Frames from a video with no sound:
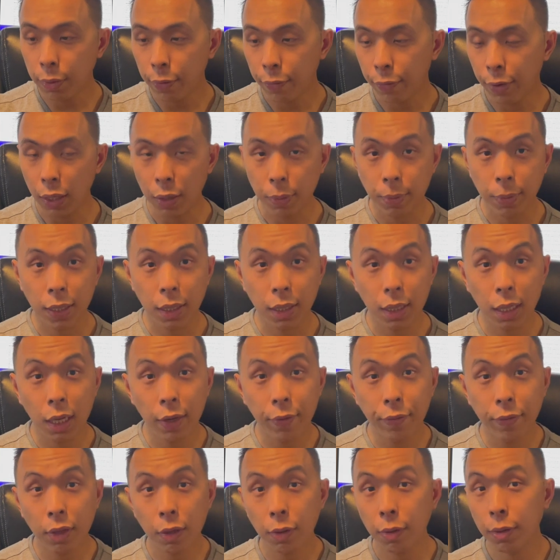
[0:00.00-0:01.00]
development,
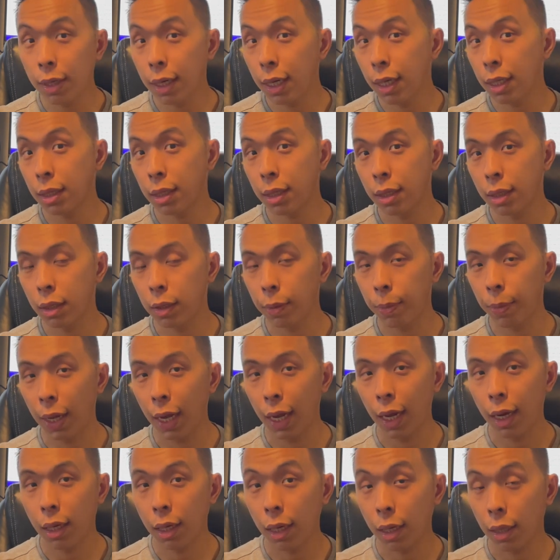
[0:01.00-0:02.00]
even though it is in
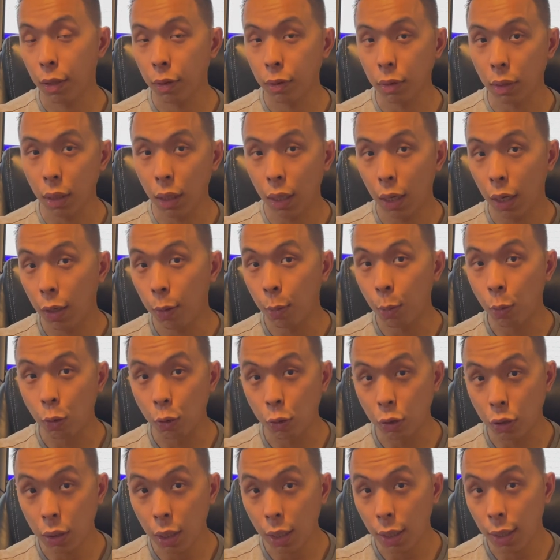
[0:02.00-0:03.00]
demand and there's a lot more
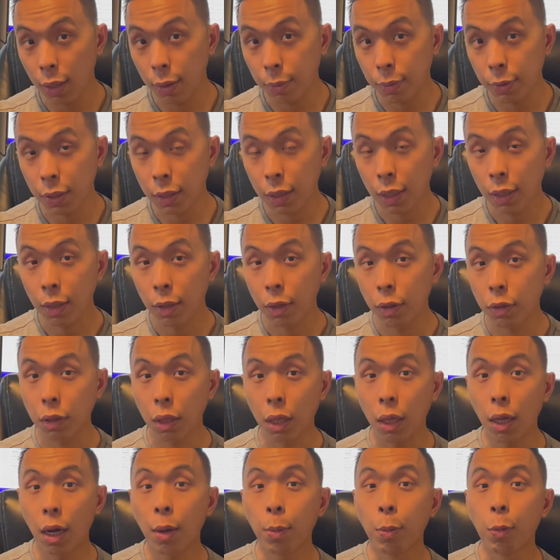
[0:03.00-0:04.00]
jobs, there's a
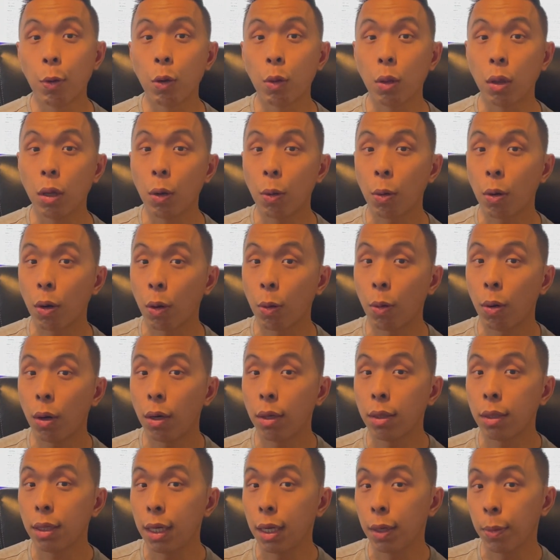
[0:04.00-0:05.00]
lot more lower
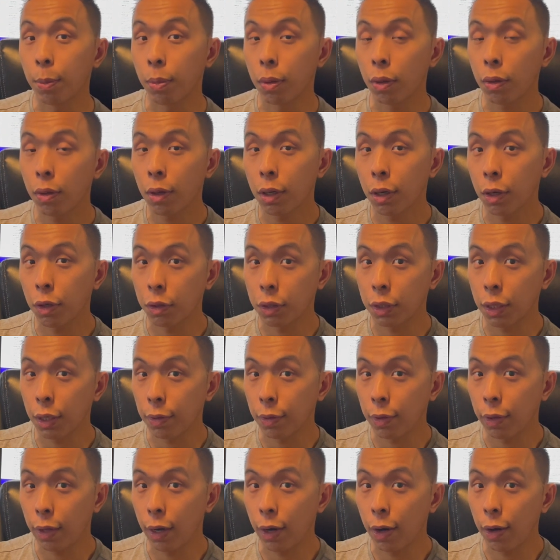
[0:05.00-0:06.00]
quality employers
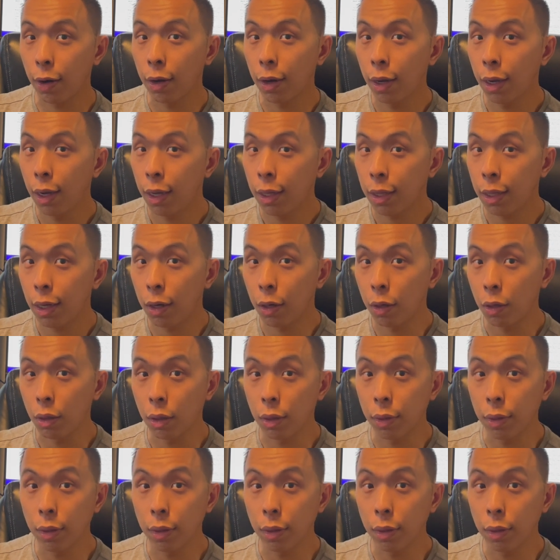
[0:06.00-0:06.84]
out there that are